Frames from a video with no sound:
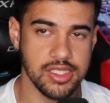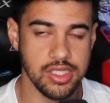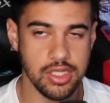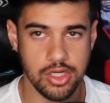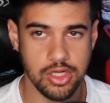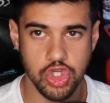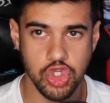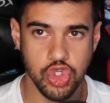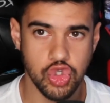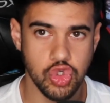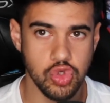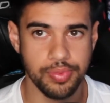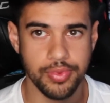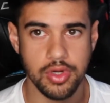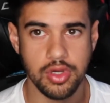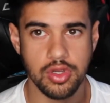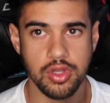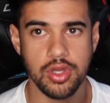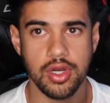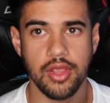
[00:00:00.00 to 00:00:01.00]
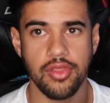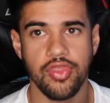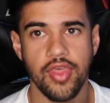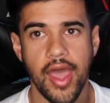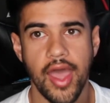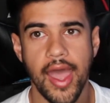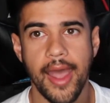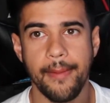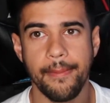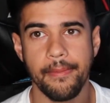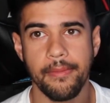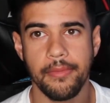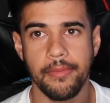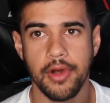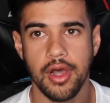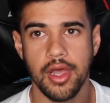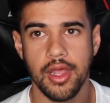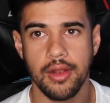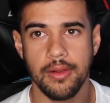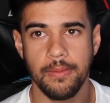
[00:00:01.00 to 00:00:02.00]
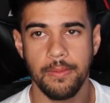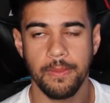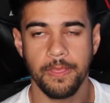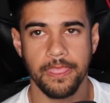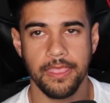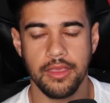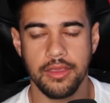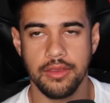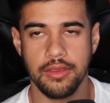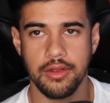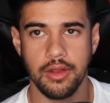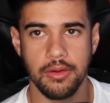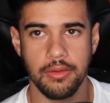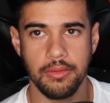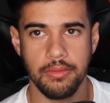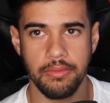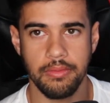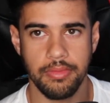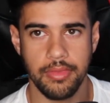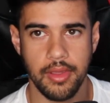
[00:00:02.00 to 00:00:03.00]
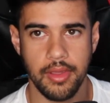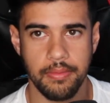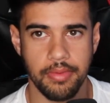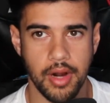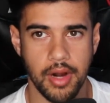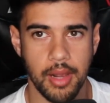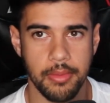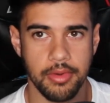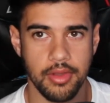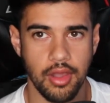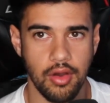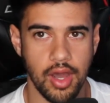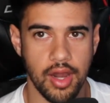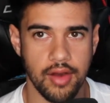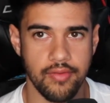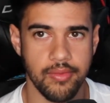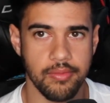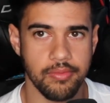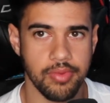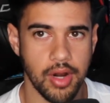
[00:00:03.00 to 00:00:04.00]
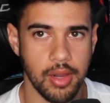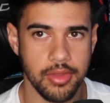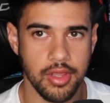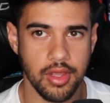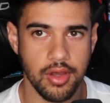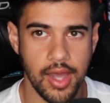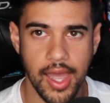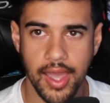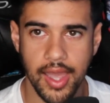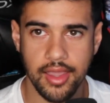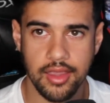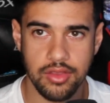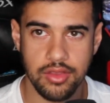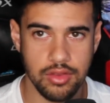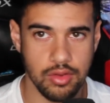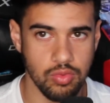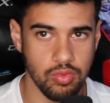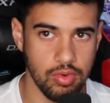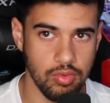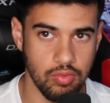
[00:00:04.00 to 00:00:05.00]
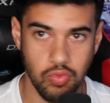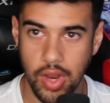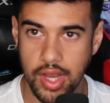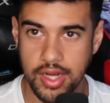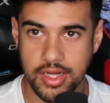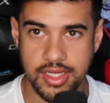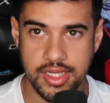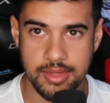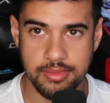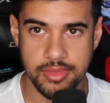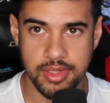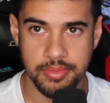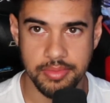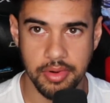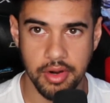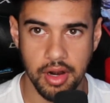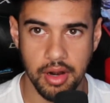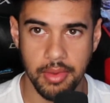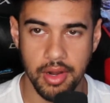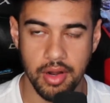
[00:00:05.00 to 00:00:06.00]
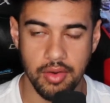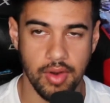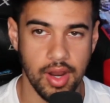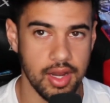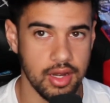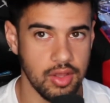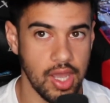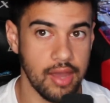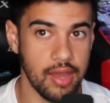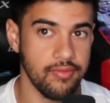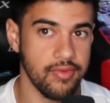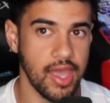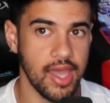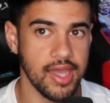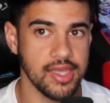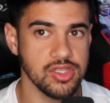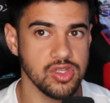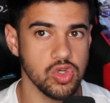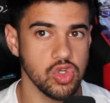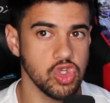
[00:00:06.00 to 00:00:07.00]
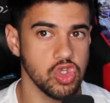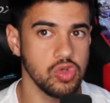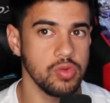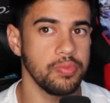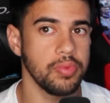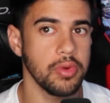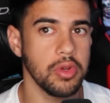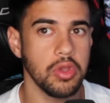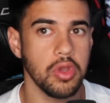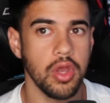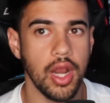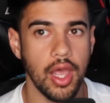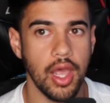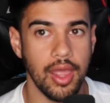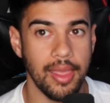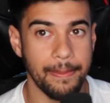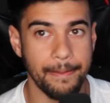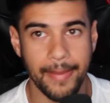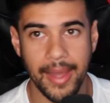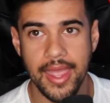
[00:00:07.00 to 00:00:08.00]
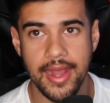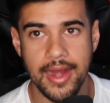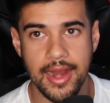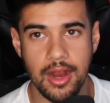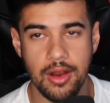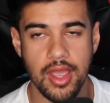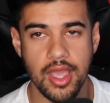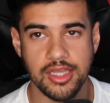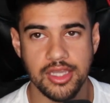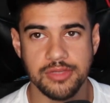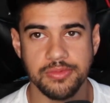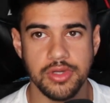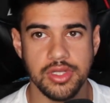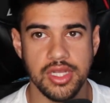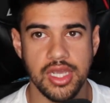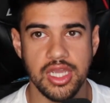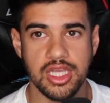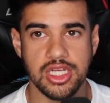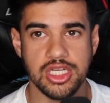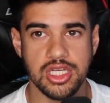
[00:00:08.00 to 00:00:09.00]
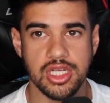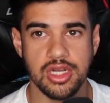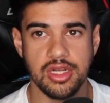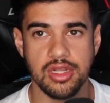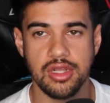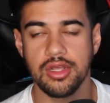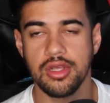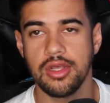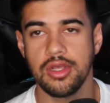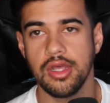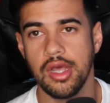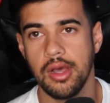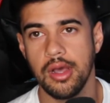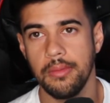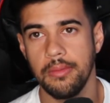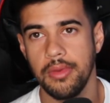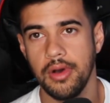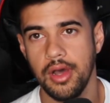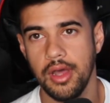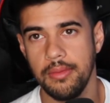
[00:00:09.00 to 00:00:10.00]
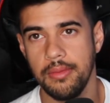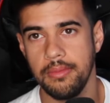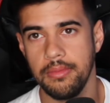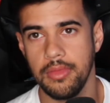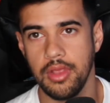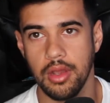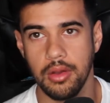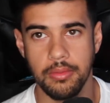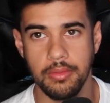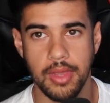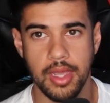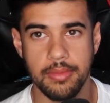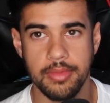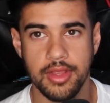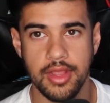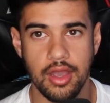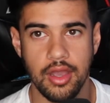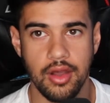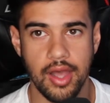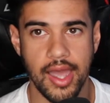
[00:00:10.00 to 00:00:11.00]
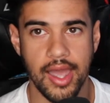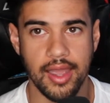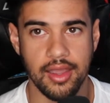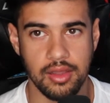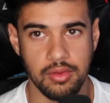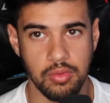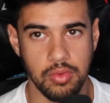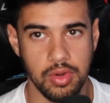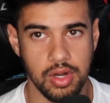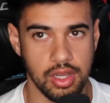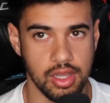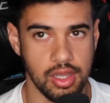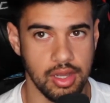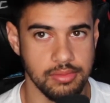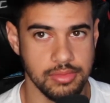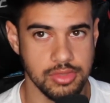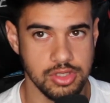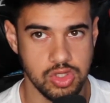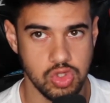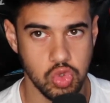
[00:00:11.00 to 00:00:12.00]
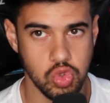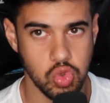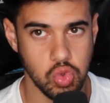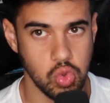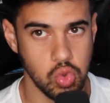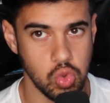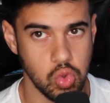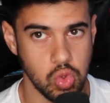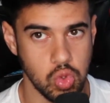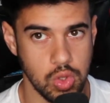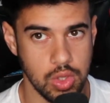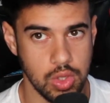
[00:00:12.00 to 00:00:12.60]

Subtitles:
are super good at that, but, you know, a lot of them probably lack in the red team department, right? You have guys that are super good at like binary exploitation, but, you know, maybe they lack when it comes to